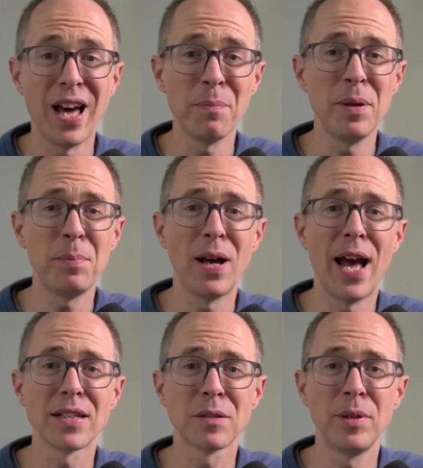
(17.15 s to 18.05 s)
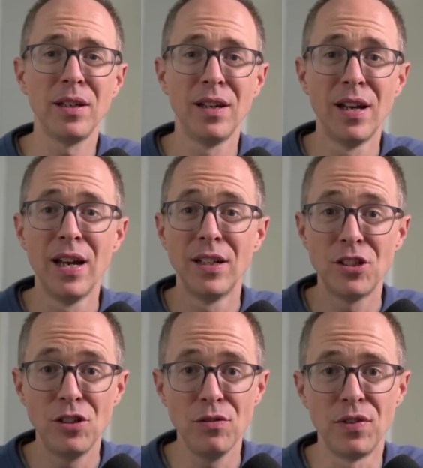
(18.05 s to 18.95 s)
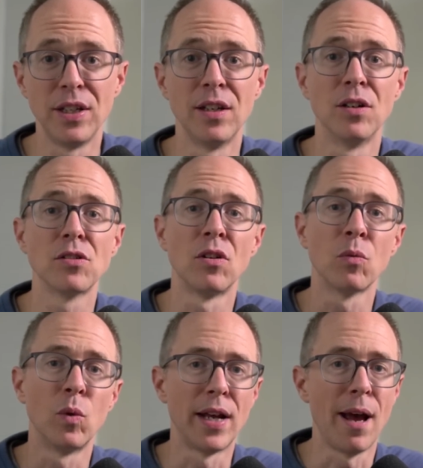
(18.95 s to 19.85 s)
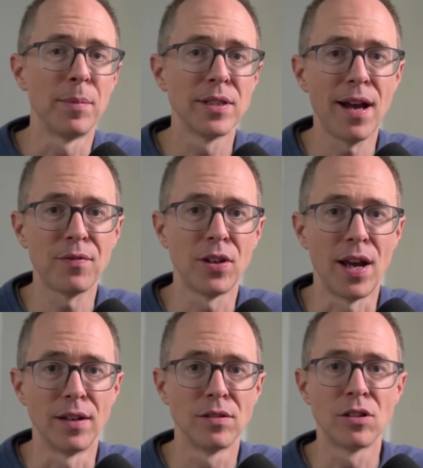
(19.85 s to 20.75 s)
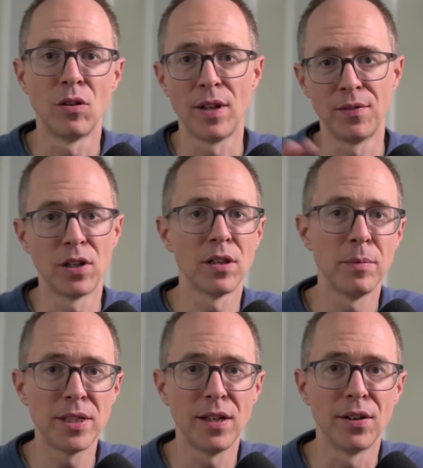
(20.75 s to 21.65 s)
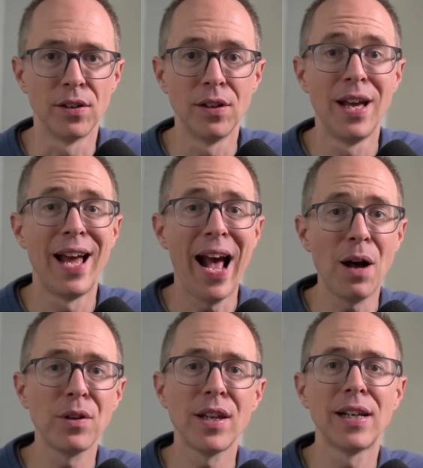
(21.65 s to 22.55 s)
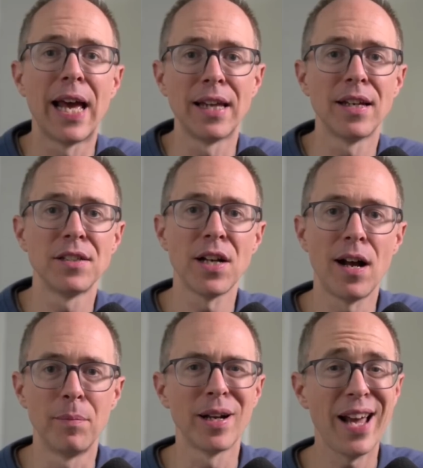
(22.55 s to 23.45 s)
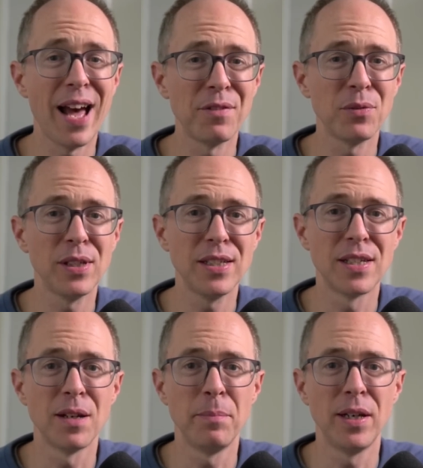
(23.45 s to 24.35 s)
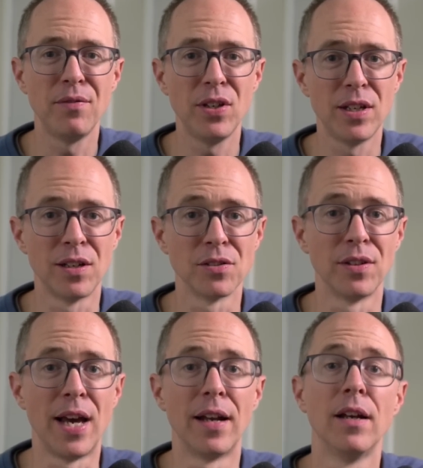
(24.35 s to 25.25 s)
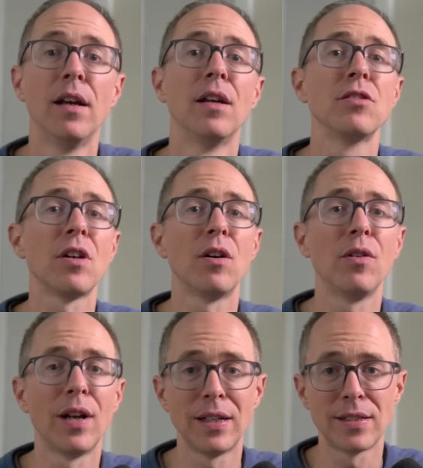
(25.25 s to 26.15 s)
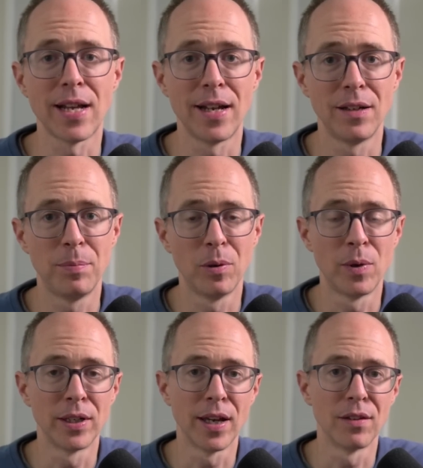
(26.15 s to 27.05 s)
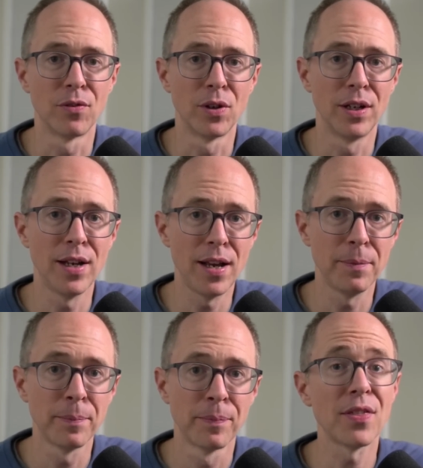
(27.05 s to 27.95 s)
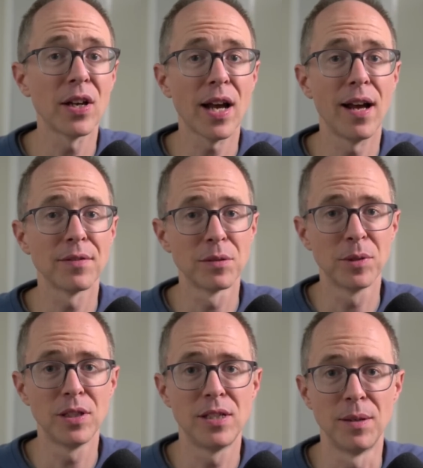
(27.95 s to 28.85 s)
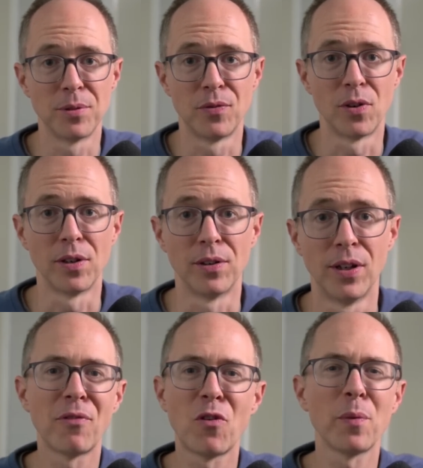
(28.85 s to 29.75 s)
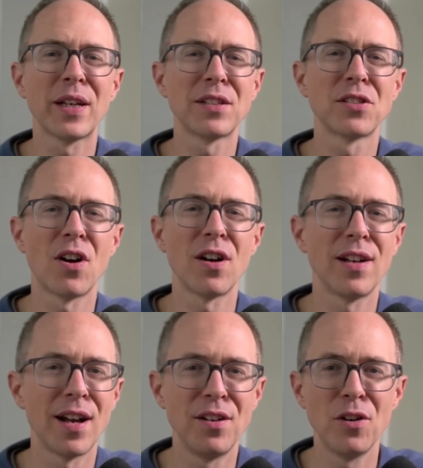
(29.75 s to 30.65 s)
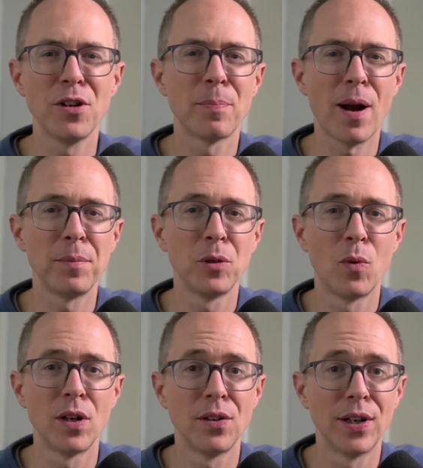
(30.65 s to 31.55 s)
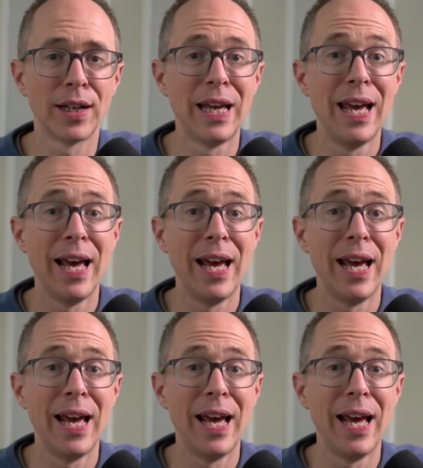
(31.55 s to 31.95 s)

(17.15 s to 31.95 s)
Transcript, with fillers: a lot of people ask me, to do videos on what happens after that. So they've learned the material, how do they land that job? And I haven't really done many videos on that, so I decided to put one together for you today, and I think I have some good tips for you. Now before we get started, I know you're probably wondering,